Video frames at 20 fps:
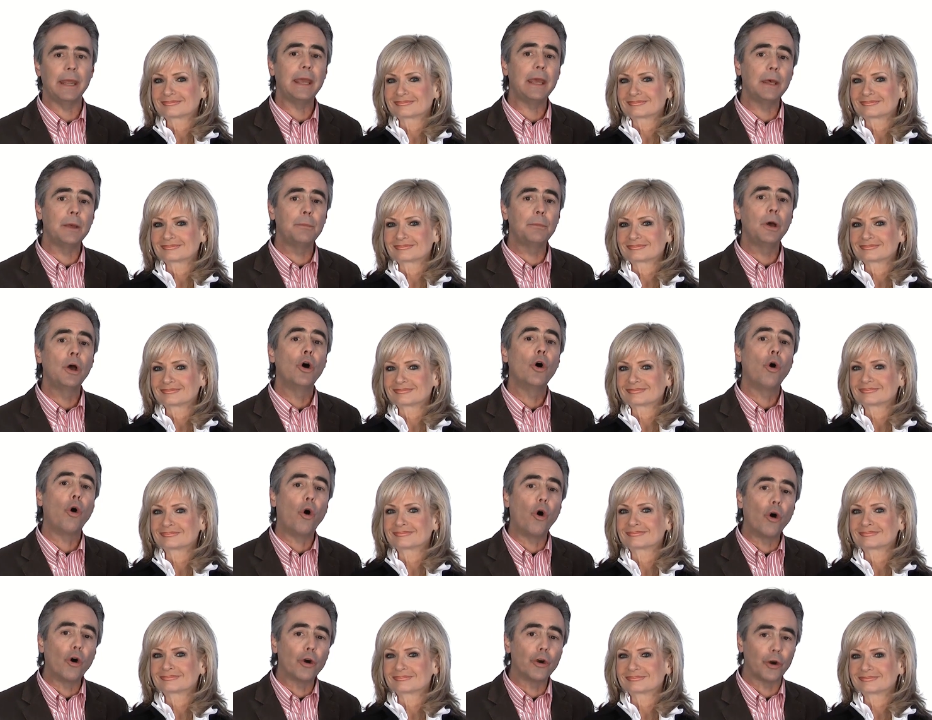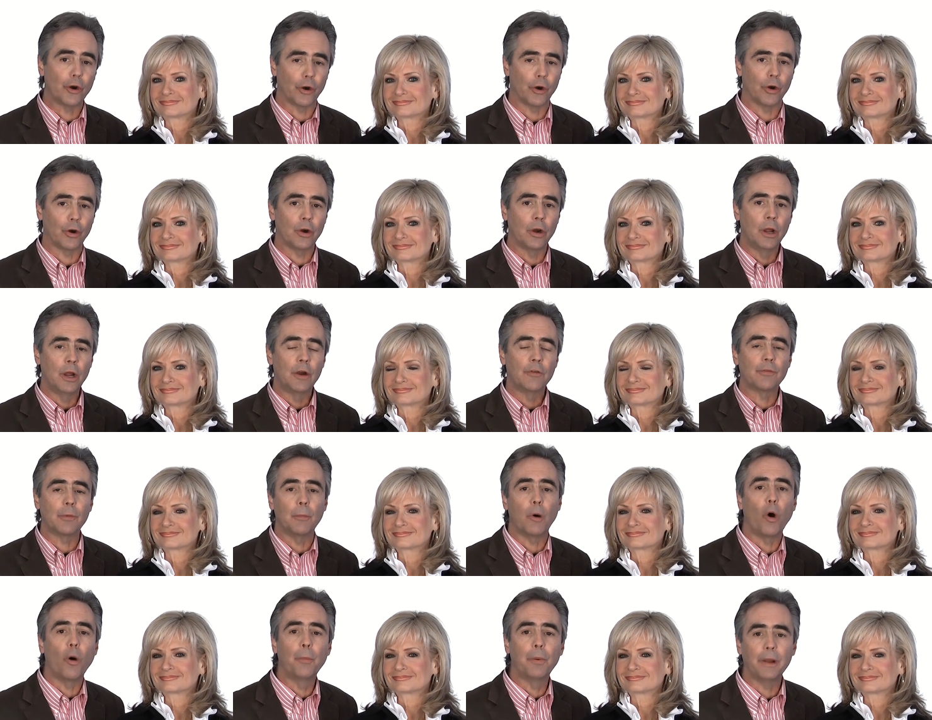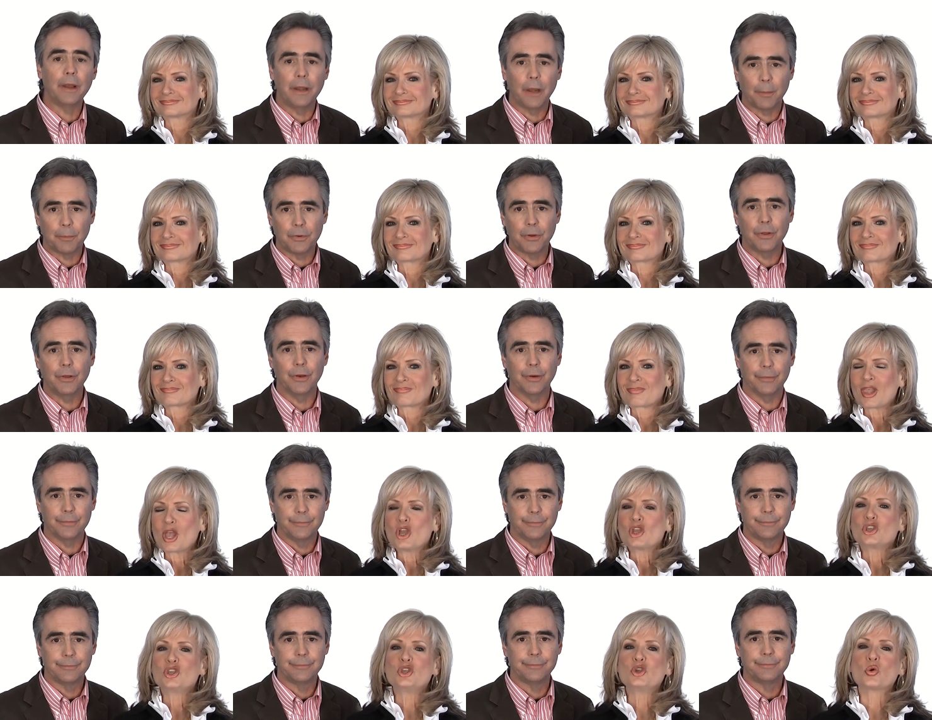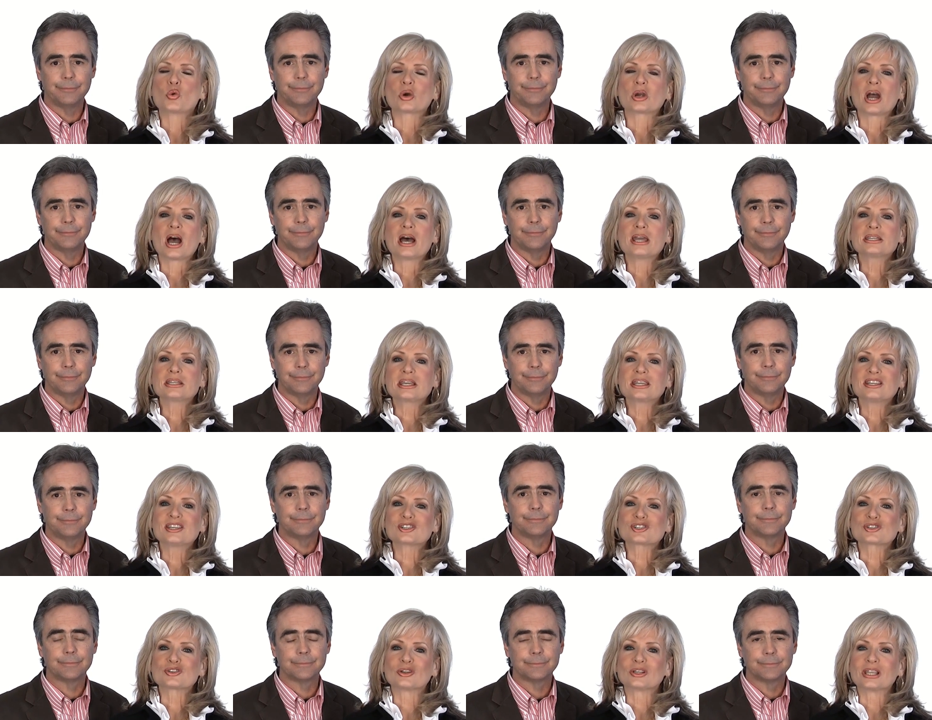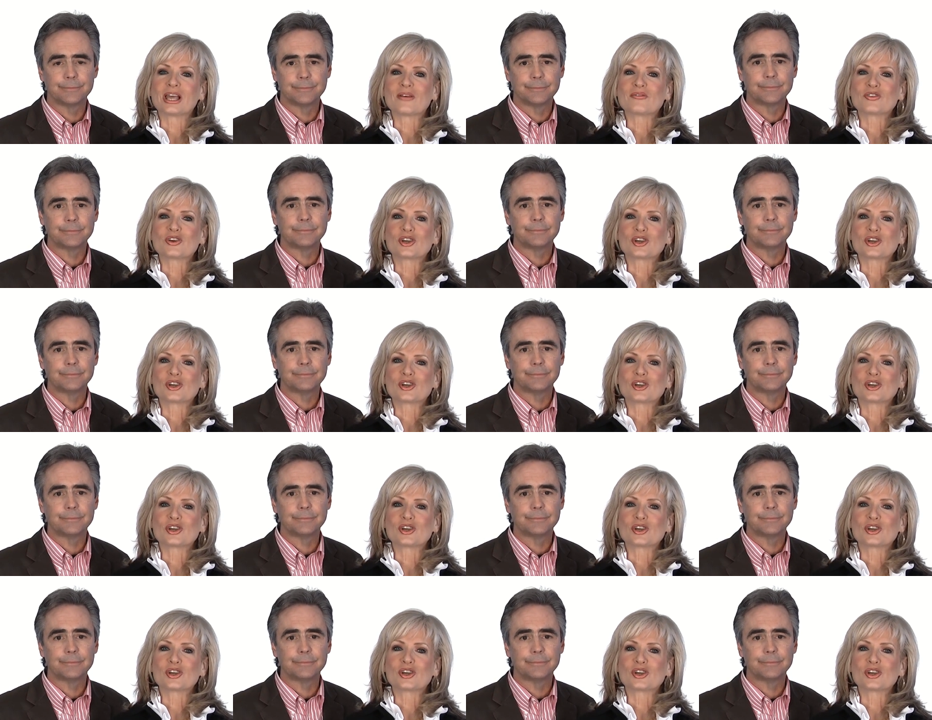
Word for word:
Speaker 1: him or her from opening up to you.
Speaker 2: Your unconditional love